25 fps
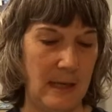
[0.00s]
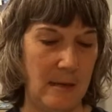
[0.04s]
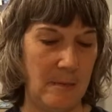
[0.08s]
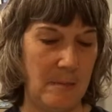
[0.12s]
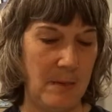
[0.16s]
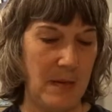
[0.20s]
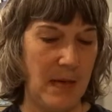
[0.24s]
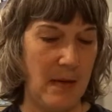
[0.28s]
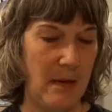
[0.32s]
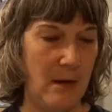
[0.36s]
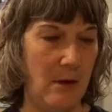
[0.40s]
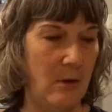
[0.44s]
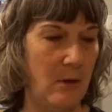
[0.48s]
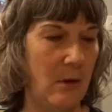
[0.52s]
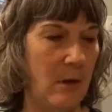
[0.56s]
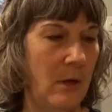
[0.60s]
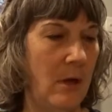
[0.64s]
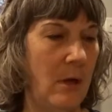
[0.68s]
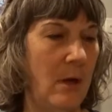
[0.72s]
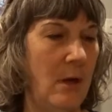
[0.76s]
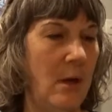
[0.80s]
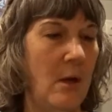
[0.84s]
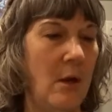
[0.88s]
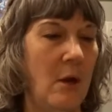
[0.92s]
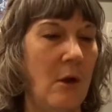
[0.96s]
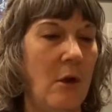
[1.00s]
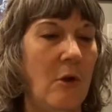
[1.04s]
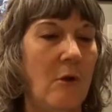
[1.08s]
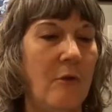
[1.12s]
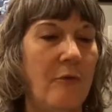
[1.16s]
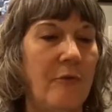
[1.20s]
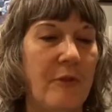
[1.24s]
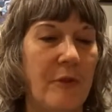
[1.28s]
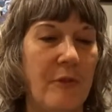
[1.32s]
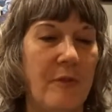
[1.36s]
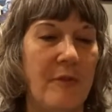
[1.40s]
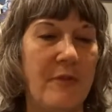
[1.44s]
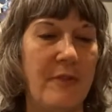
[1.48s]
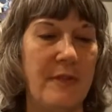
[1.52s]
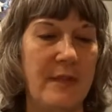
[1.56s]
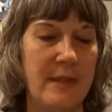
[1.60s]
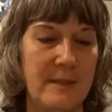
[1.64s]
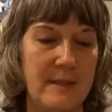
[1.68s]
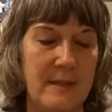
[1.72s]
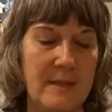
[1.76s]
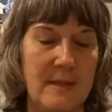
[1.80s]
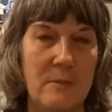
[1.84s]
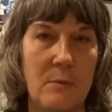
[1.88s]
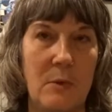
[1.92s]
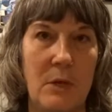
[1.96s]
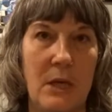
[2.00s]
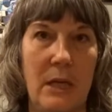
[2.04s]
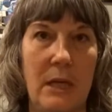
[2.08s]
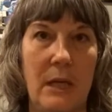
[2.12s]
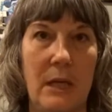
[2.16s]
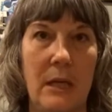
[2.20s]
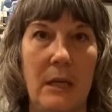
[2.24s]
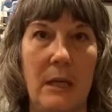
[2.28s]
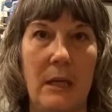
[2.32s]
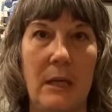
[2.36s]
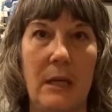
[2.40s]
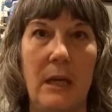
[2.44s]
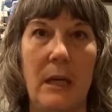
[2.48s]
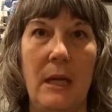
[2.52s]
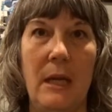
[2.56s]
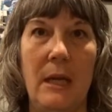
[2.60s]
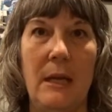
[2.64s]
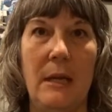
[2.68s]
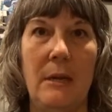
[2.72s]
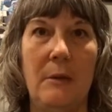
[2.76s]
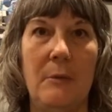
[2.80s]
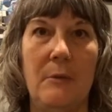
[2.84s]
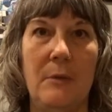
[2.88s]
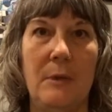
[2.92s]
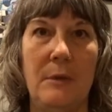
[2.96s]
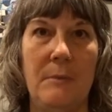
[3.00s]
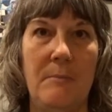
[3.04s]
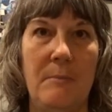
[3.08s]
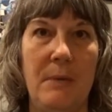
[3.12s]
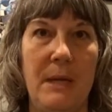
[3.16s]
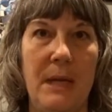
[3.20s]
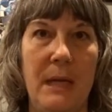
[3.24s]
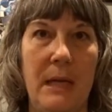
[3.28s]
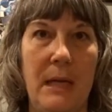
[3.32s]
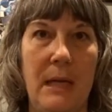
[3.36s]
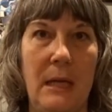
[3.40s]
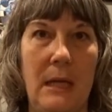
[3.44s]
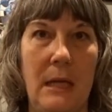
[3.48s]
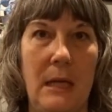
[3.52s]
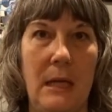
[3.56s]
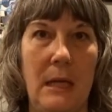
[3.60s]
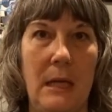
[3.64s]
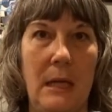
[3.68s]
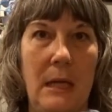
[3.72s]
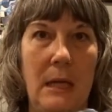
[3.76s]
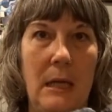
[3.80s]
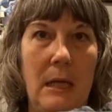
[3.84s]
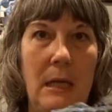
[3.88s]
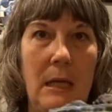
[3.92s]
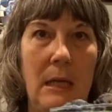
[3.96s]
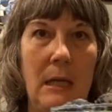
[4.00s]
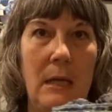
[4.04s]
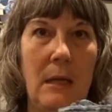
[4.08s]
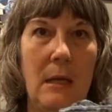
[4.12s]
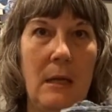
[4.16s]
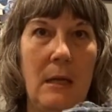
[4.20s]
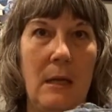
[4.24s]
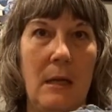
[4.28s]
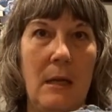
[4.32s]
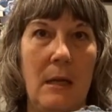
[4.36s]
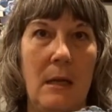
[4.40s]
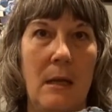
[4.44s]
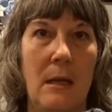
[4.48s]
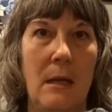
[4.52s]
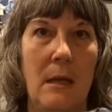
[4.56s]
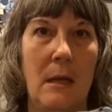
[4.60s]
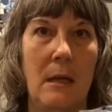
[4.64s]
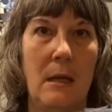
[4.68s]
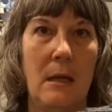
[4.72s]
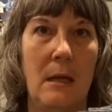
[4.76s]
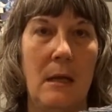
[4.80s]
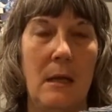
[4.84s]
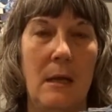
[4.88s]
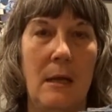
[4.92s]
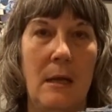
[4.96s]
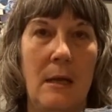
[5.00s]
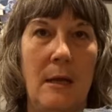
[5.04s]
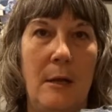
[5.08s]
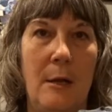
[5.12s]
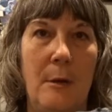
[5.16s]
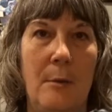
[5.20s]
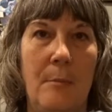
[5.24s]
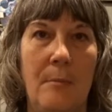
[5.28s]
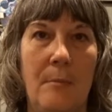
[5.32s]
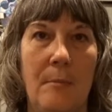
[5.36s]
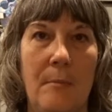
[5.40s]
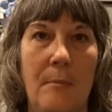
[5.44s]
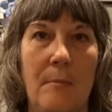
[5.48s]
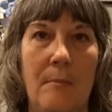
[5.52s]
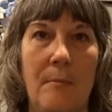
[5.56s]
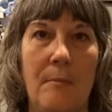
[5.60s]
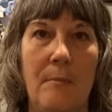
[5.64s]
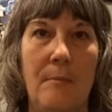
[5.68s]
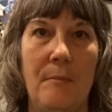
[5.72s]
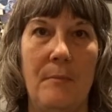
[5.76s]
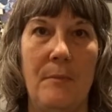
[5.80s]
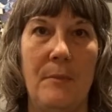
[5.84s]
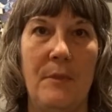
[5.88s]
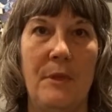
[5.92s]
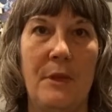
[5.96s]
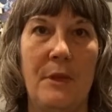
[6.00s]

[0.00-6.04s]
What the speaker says: about for this one, and it would be the